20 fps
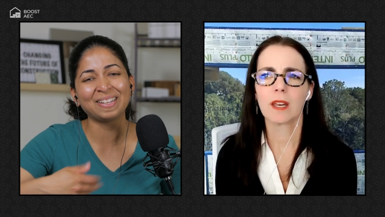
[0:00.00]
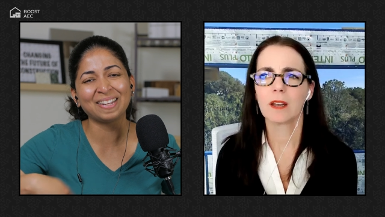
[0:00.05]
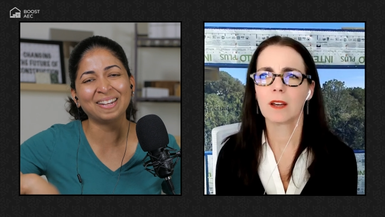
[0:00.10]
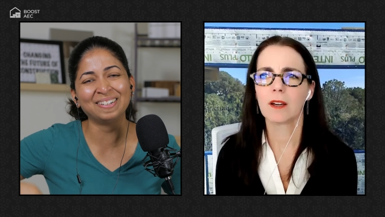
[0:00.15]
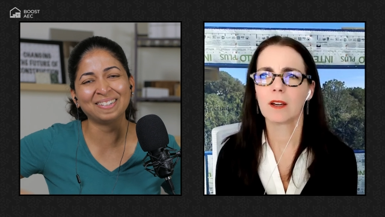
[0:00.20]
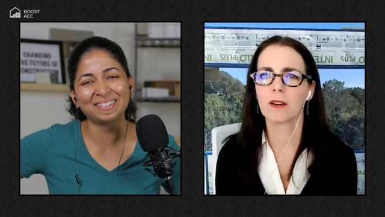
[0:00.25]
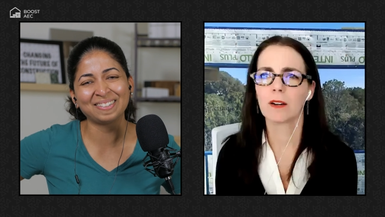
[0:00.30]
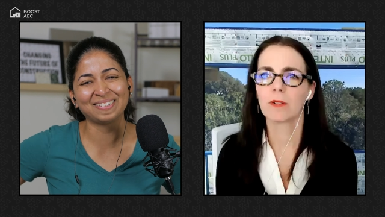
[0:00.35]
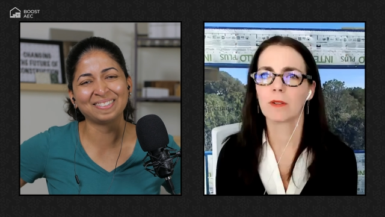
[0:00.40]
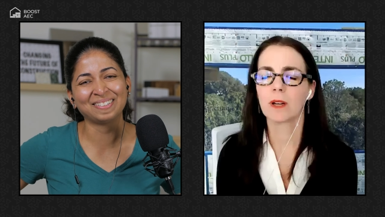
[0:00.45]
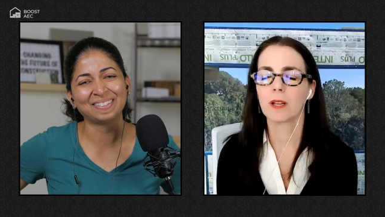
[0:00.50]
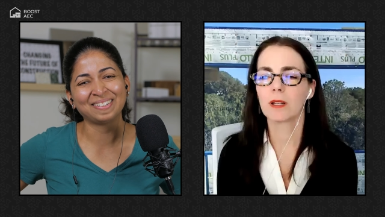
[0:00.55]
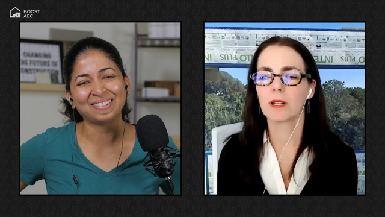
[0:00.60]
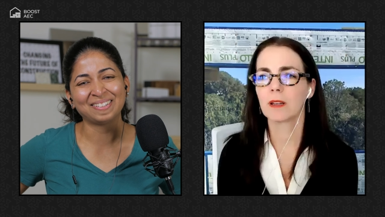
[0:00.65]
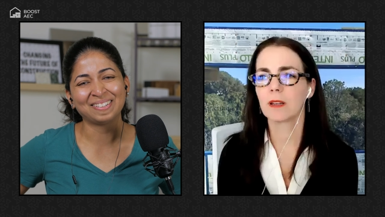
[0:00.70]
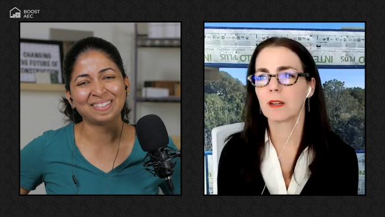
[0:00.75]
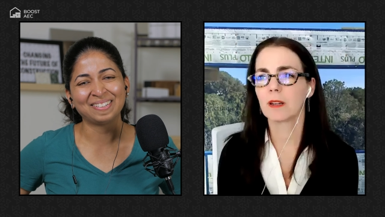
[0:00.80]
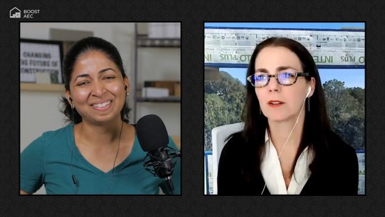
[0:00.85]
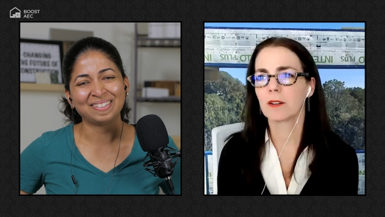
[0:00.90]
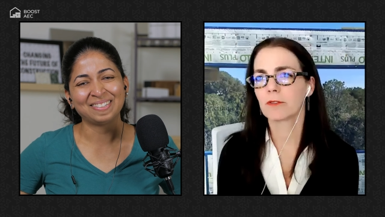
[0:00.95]
Speaker 1: know? And
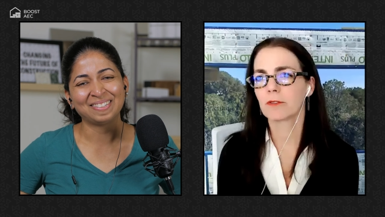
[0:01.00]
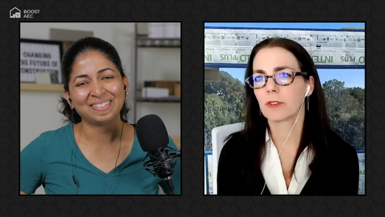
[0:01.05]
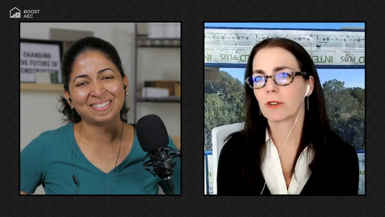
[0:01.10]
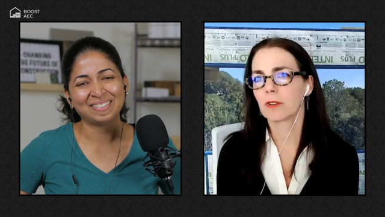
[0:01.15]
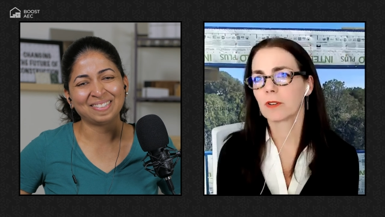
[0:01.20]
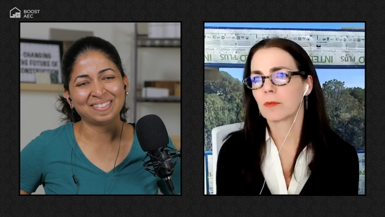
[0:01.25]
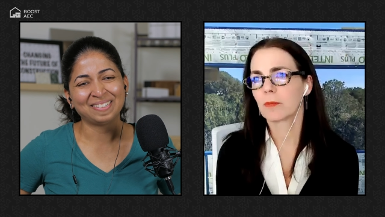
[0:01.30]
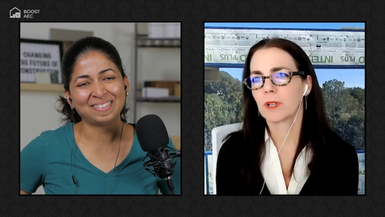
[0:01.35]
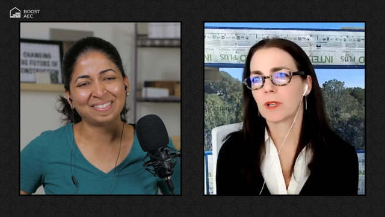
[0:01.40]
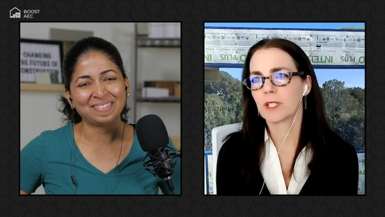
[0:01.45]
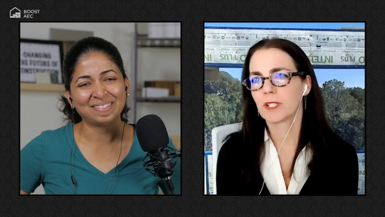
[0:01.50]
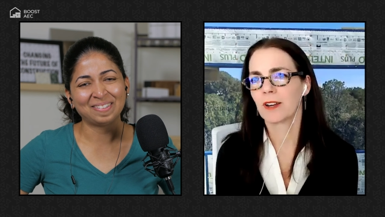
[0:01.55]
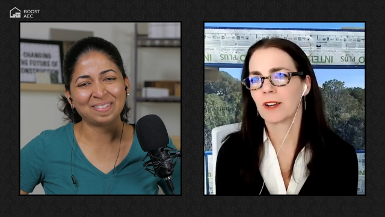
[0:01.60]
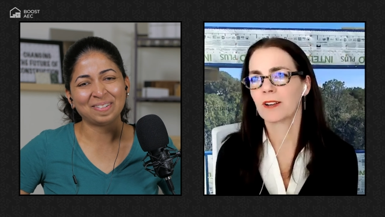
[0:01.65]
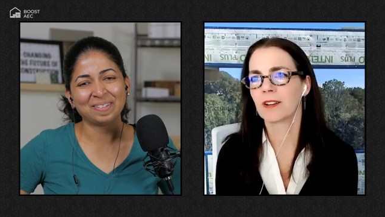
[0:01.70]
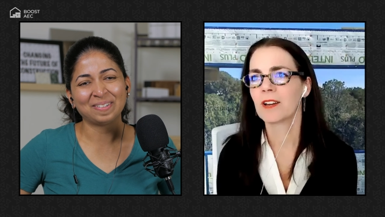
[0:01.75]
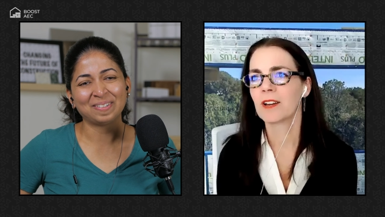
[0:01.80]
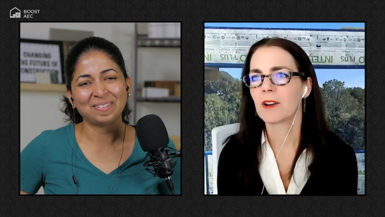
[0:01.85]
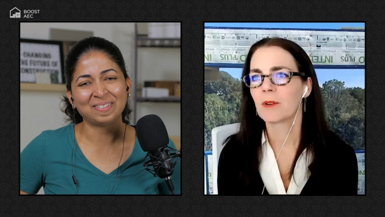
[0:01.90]
you know, for we talk,